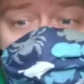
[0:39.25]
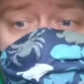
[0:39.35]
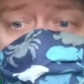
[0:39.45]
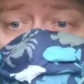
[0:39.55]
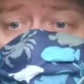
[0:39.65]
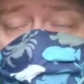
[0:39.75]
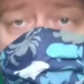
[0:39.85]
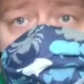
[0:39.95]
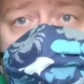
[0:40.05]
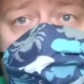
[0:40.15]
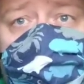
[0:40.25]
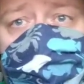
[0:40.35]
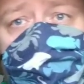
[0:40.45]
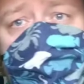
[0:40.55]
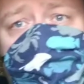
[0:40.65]
I'm taking these off because I
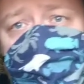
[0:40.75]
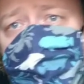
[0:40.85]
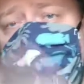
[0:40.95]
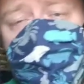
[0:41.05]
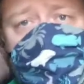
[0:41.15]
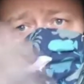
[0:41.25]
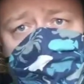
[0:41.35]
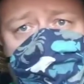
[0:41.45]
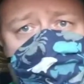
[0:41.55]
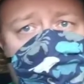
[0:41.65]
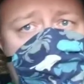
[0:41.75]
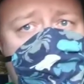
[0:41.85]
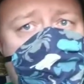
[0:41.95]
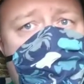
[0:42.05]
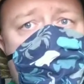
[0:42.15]
still have the mask on. There's a lot of bone dust
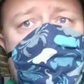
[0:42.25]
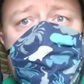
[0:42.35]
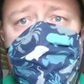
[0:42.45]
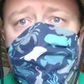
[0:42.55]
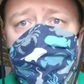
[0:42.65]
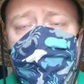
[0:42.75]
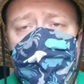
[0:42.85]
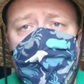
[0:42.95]
in the air just recently.